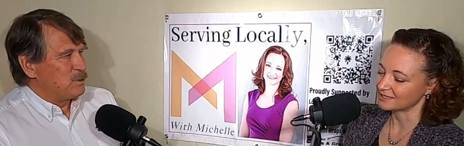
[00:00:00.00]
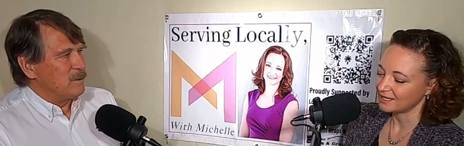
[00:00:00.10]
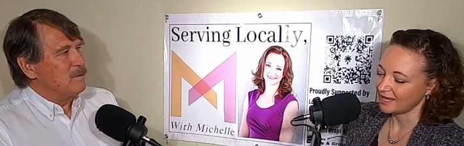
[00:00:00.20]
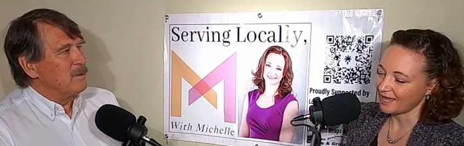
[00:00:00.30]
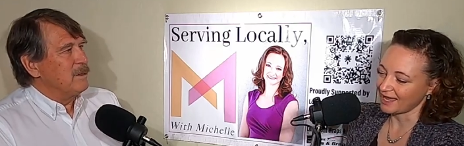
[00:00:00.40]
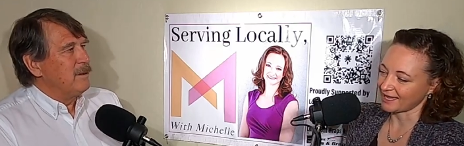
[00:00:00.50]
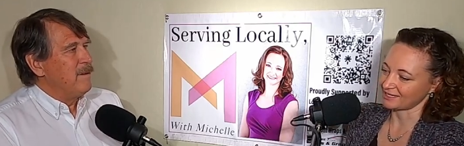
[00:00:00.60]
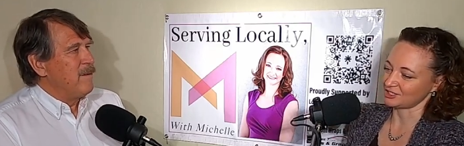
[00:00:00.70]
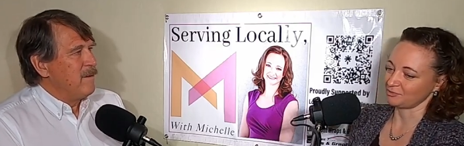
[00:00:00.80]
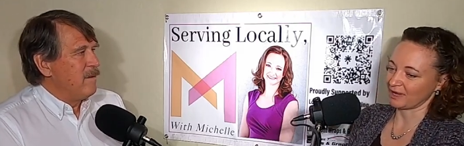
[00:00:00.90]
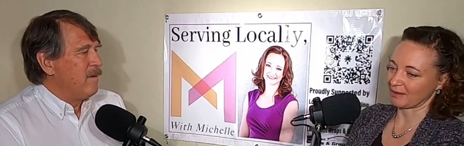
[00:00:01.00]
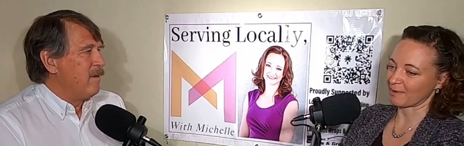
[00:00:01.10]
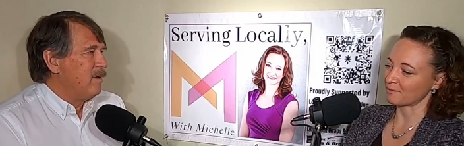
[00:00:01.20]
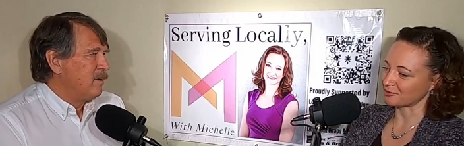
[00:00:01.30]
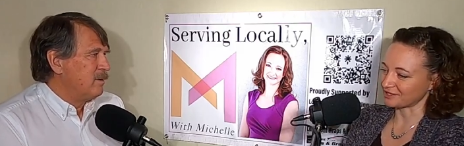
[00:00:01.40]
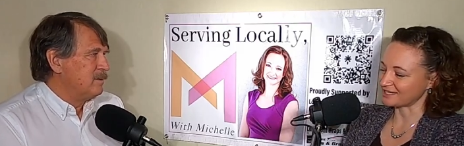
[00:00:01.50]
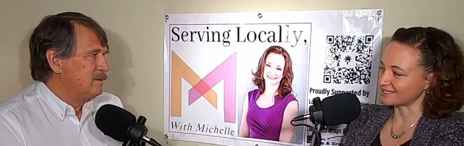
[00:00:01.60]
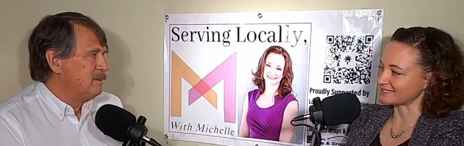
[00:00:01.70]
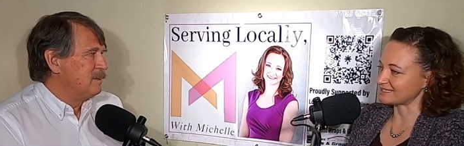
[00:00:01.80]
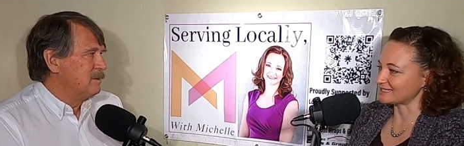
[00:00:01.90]
Speaker 1: Absolutely. And you make
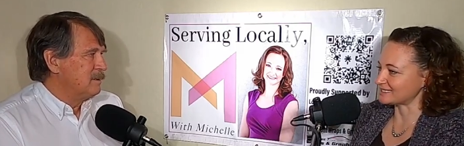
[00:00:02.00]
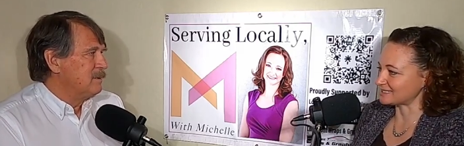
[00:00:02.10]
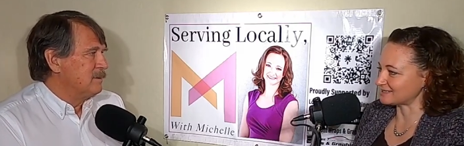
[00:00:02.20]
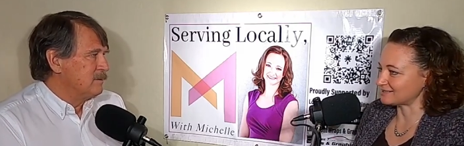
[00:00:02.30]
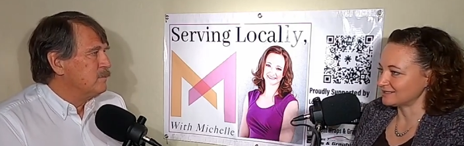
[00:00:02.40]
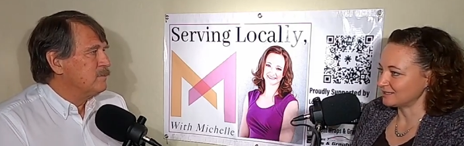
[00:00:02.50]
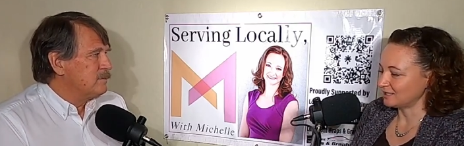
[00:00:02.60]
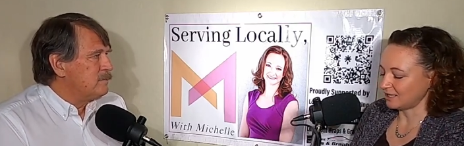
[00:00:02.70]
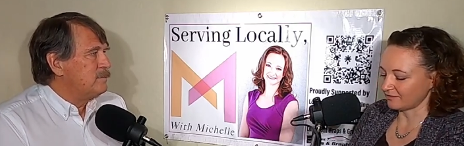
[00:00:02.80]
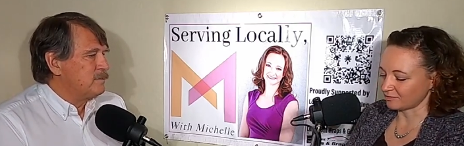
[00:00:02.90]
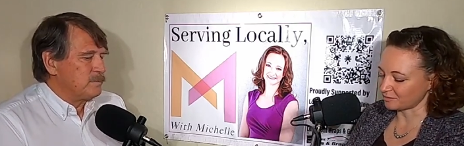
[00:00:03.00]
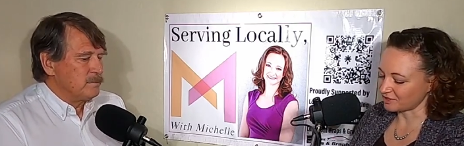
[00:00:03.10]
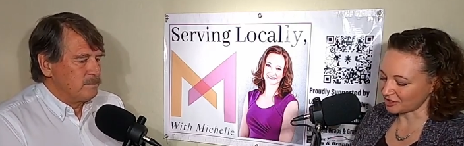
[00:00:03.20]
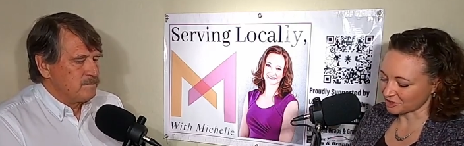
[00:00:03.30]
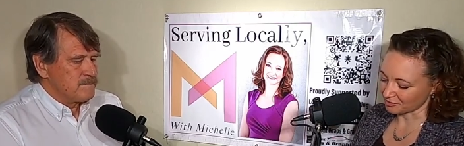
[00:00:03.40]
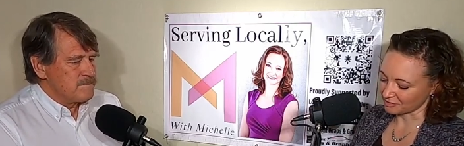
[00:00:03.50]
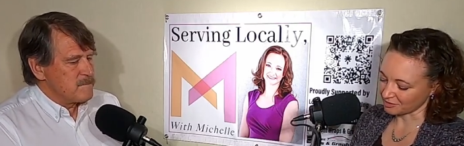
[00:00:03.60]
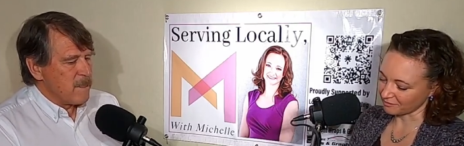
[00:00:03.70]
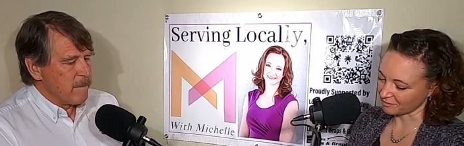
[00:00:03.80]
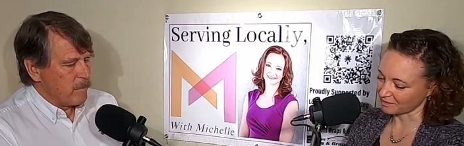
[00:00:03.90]
memories and even within your
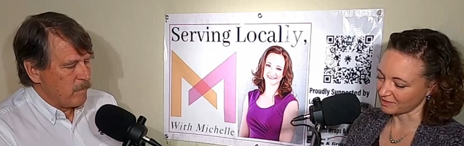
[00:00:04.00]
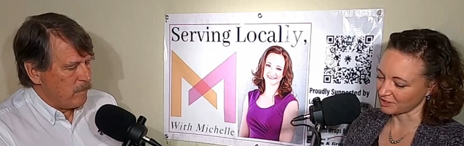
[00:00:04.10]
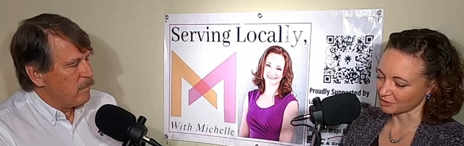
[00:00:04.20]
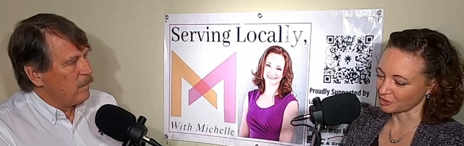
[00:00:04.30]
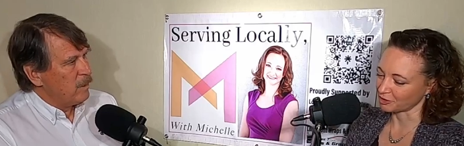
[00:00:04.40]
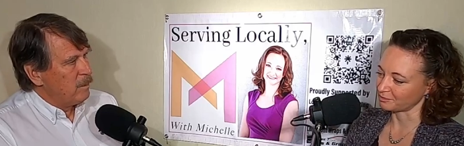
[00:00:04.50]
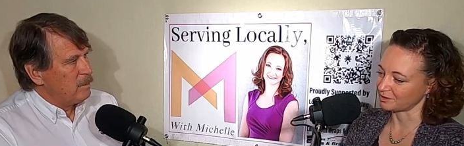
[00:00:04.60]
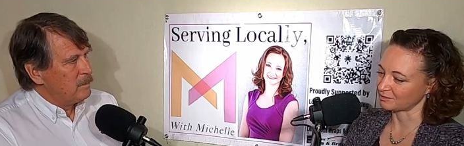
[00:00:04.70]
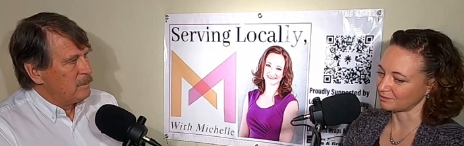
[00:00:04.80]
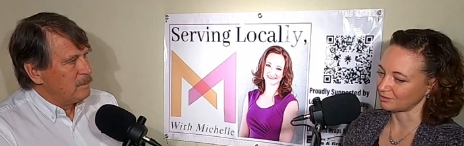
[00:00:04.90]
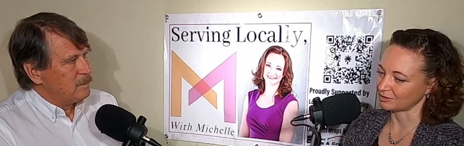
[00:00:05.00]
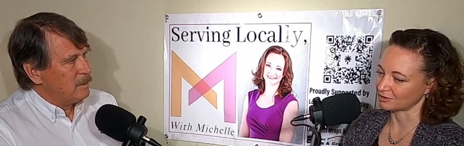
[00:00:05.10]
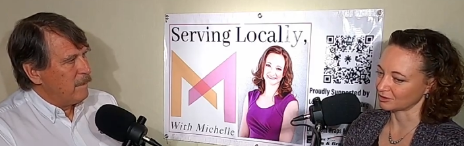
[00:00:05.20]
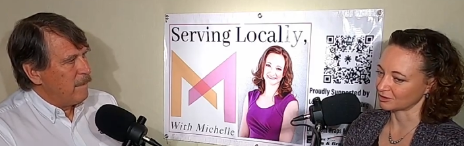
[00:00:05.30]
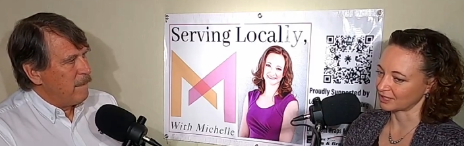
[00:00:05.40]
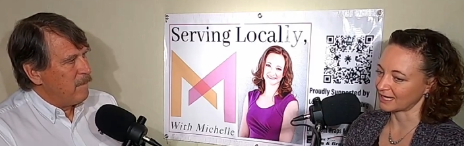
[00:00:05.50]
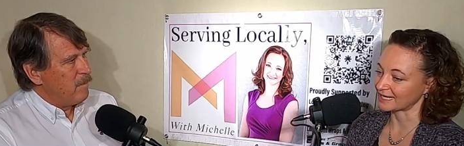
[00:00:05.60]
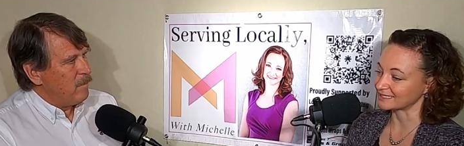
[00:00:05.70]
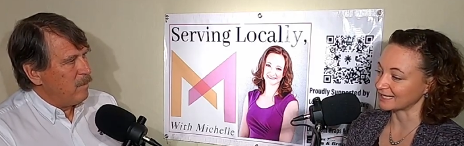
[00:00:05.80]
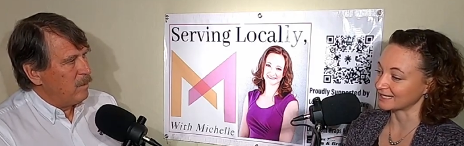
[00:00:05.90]
even within your group you you're
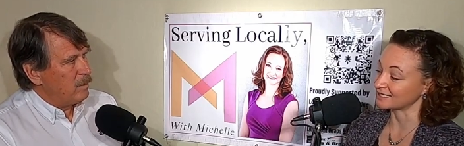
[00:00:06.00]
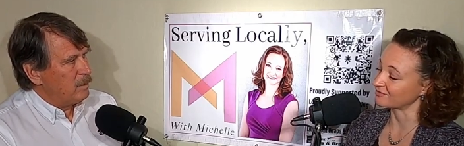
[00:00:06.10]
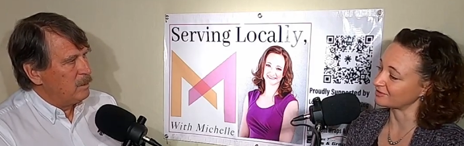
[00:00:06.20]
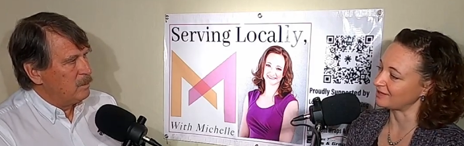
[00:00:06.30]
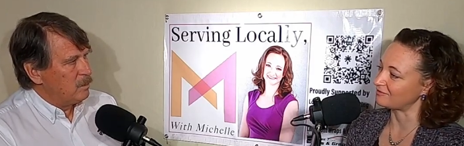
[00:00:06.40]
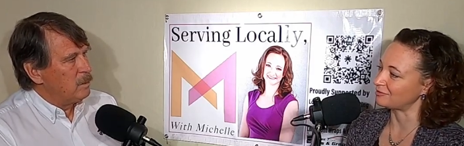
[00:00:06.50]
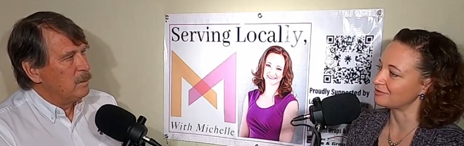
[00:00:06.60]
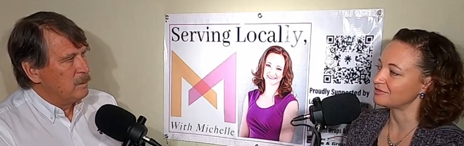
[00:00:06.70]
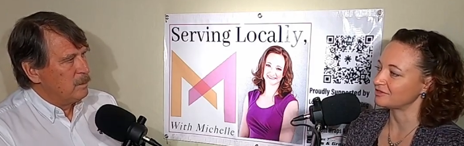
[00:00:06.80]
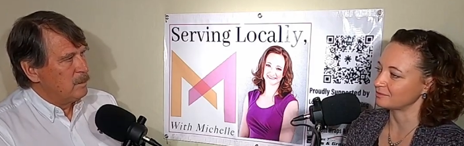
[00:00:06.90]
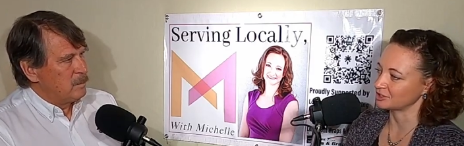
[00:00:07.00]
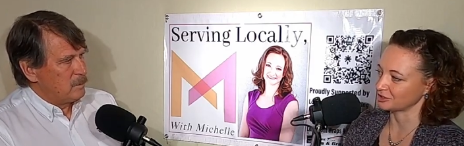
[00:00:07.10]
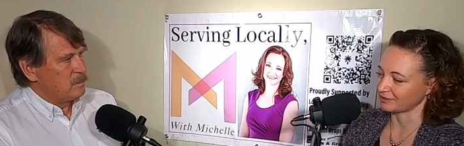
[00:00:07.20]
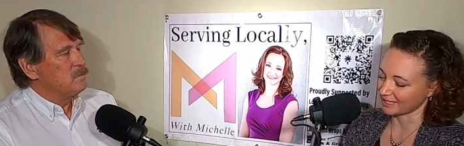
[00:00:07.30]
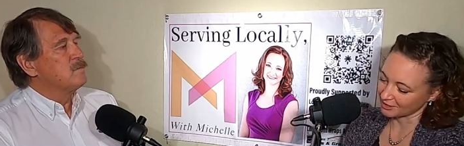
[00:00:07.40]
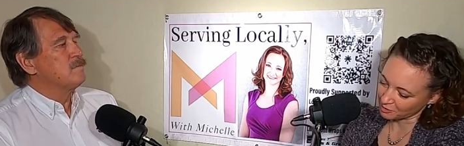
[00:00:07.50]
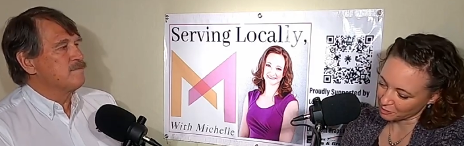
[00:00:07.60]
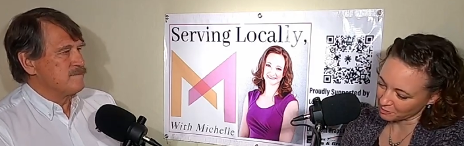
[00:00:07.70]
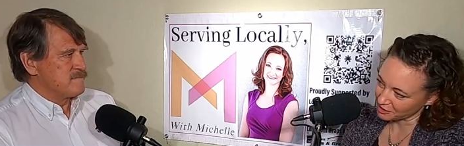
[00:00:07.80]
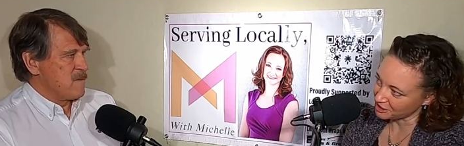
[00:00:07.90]
connecting in a different level than what you're like
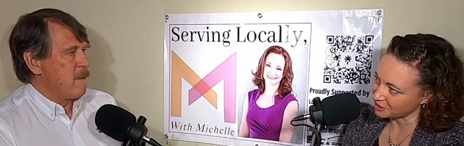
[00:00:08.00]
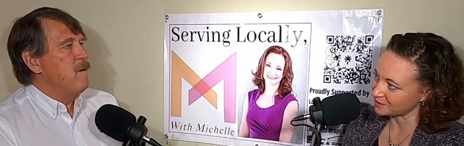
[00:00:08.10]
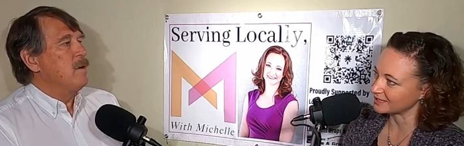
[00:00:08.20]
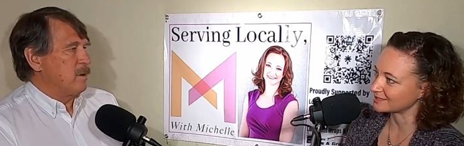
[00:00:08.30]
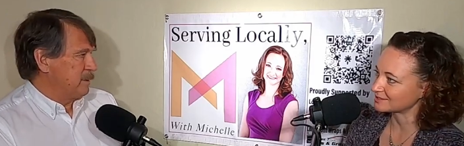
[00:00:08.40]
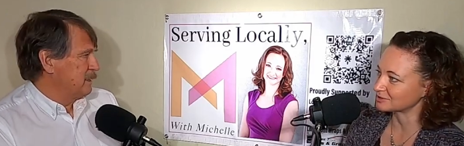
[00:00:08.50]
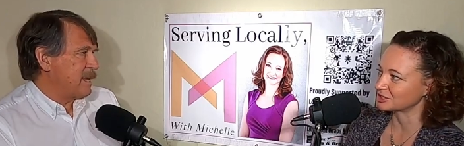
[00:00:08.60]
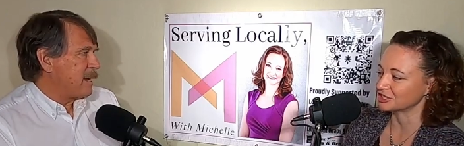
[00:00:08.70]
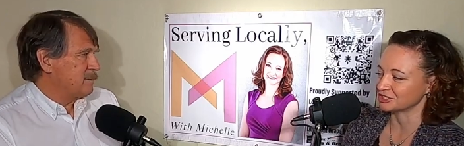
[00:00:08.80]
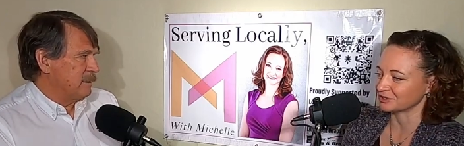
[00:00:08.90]
normally doing oh, so exactly. it's